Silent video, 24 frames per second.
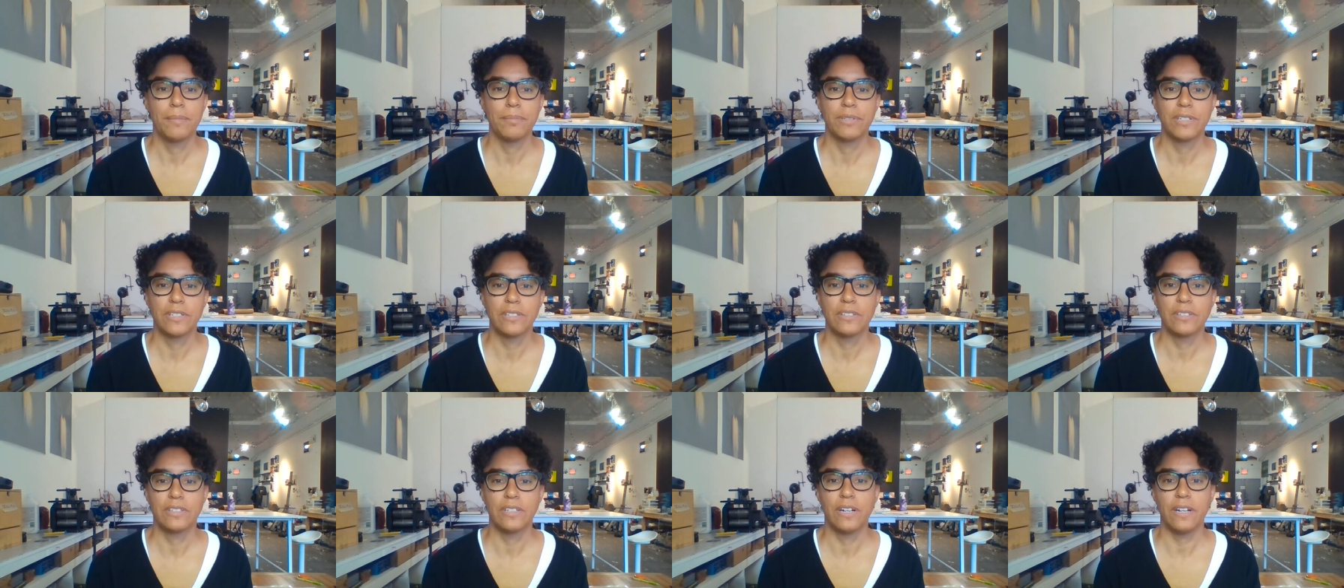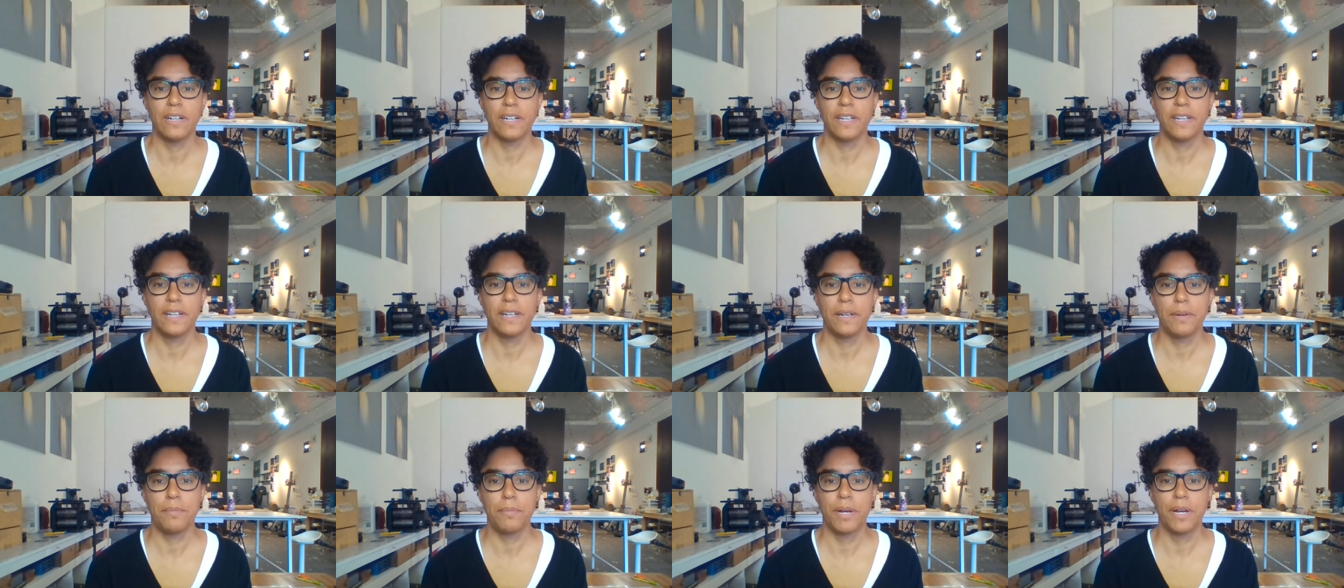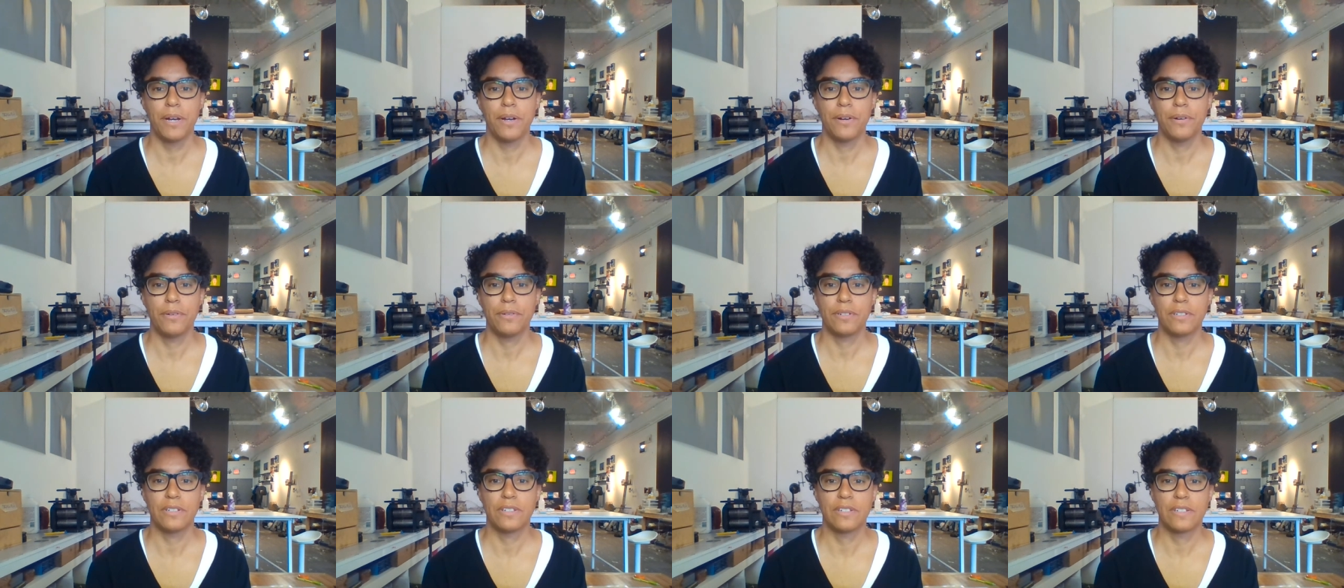just talking
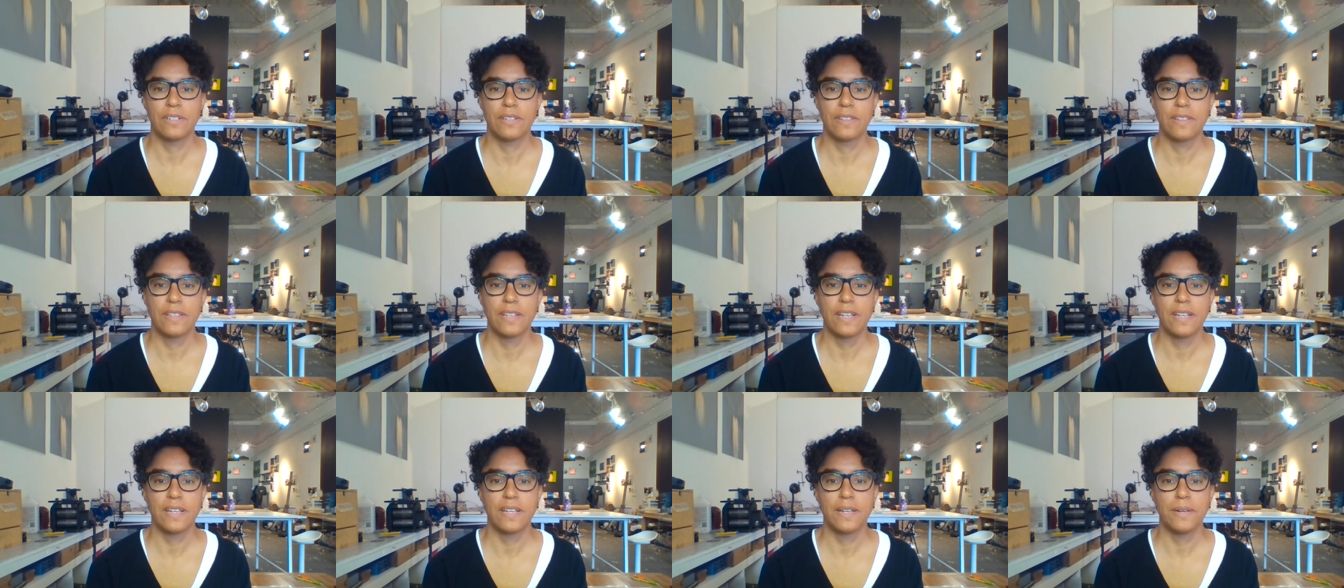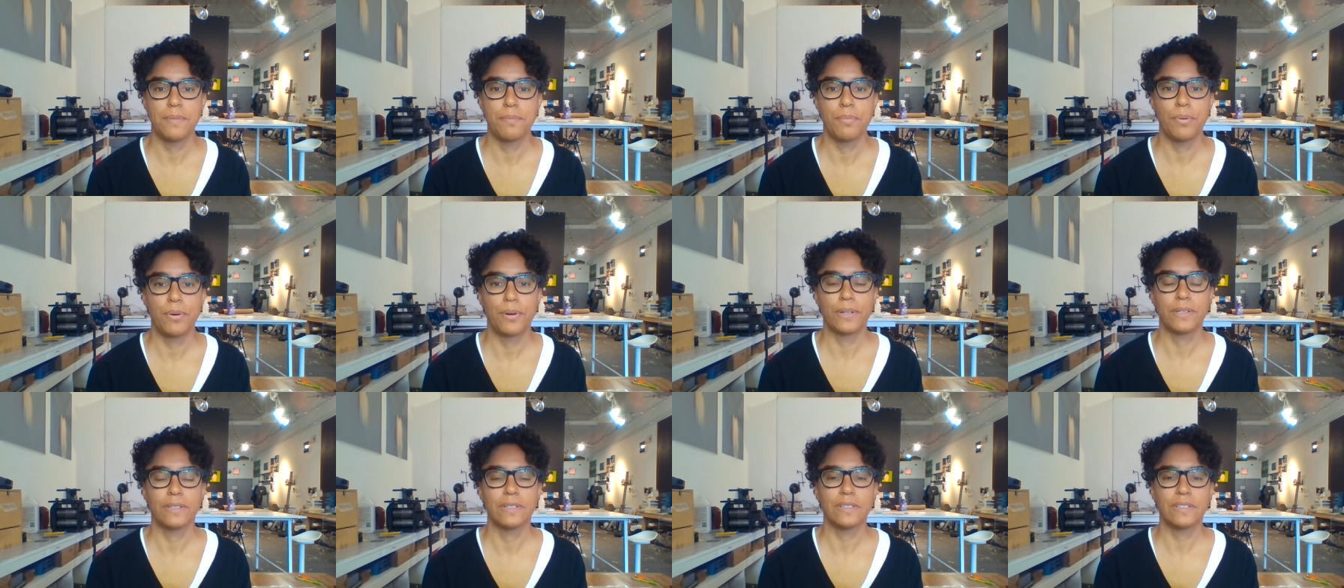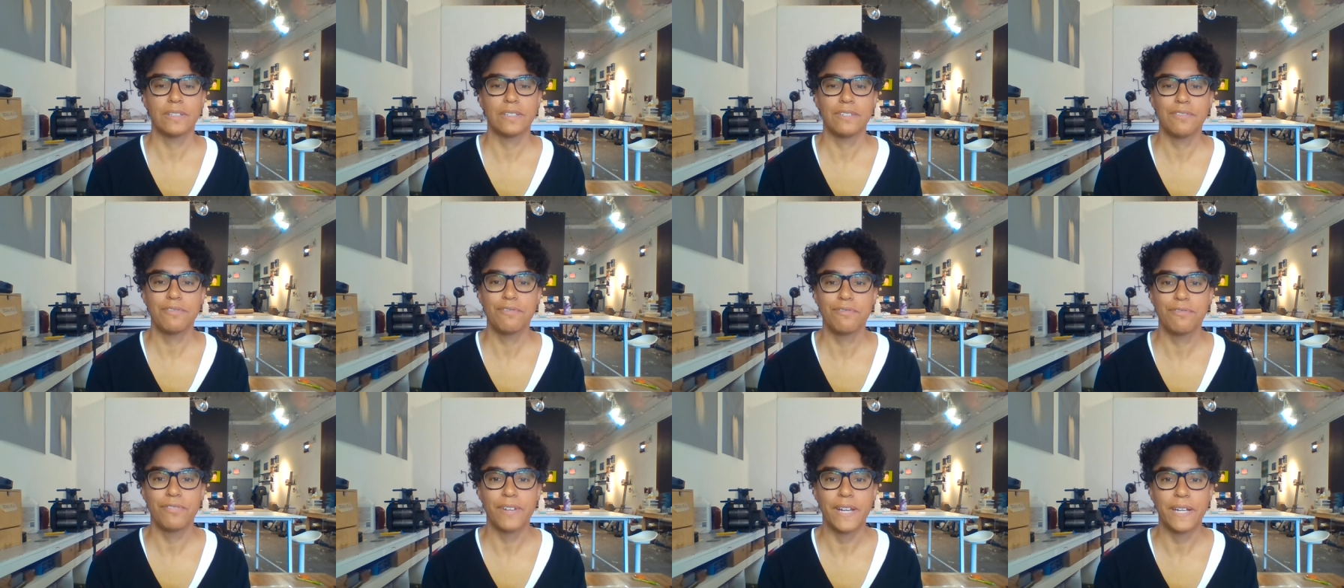about the importance
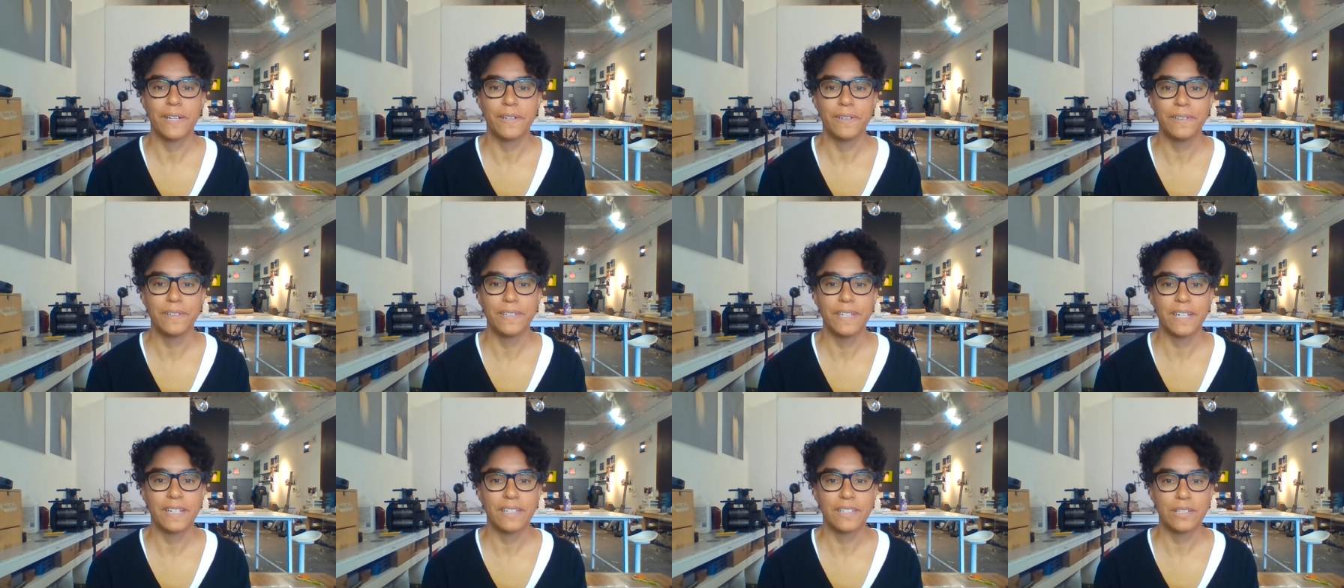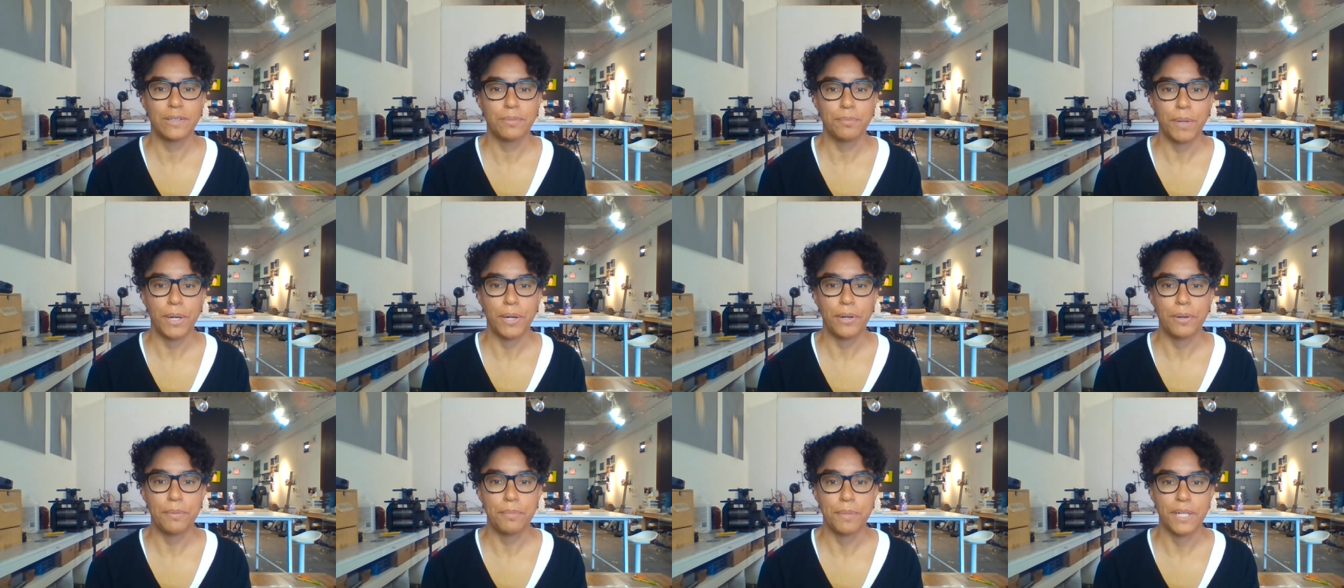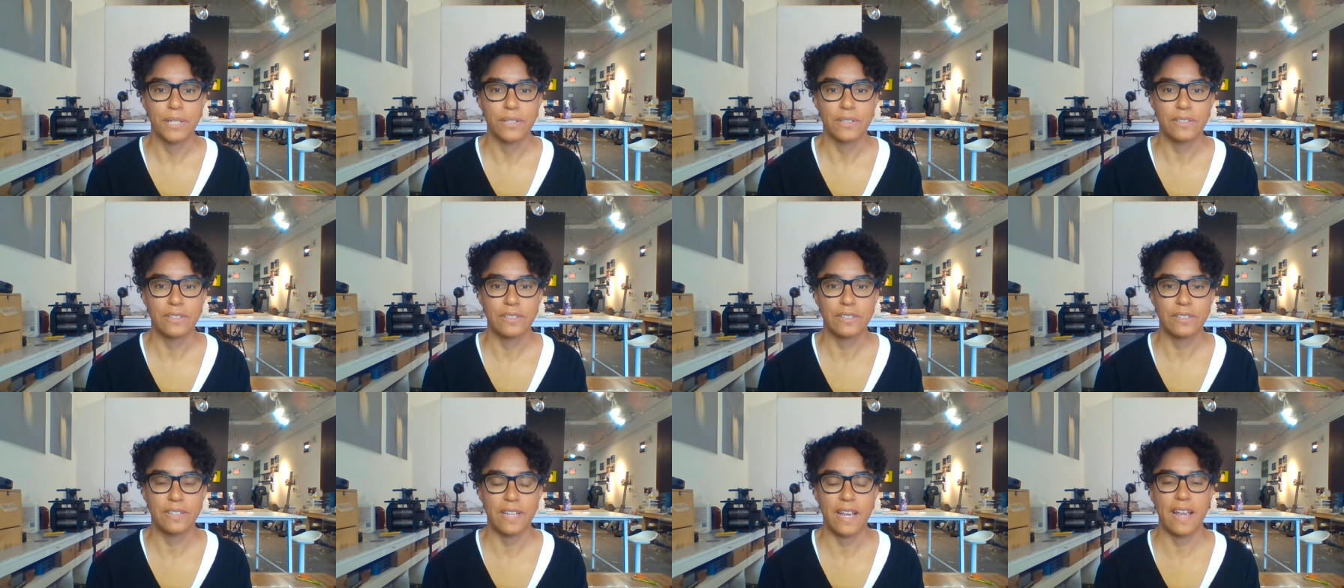of failed
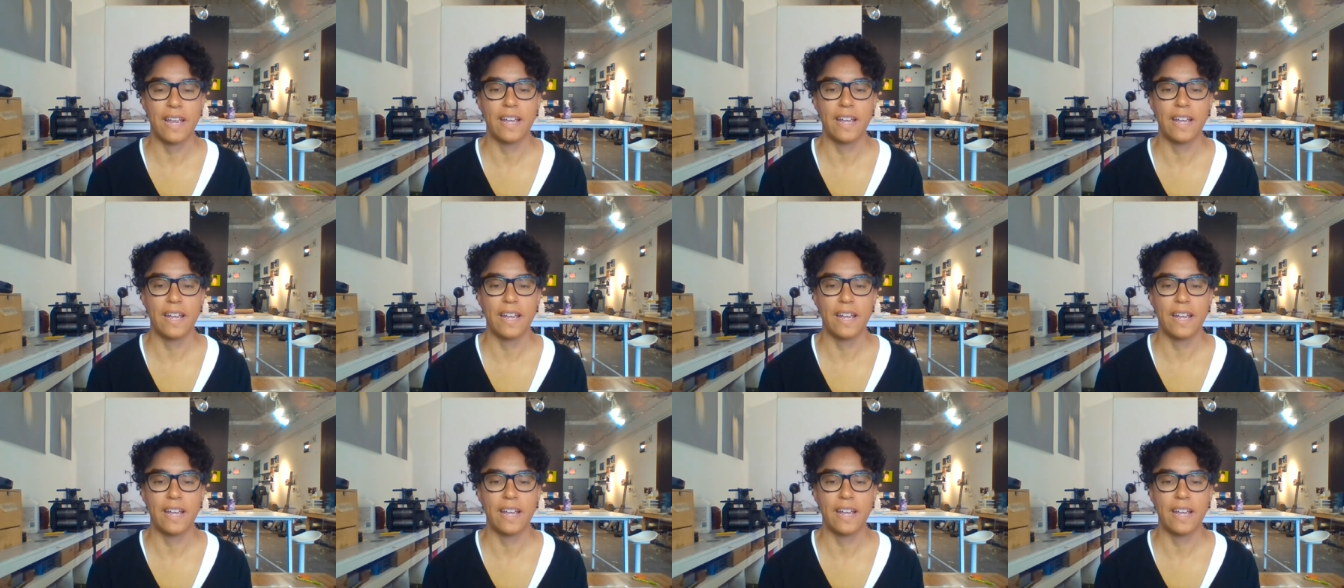experiments.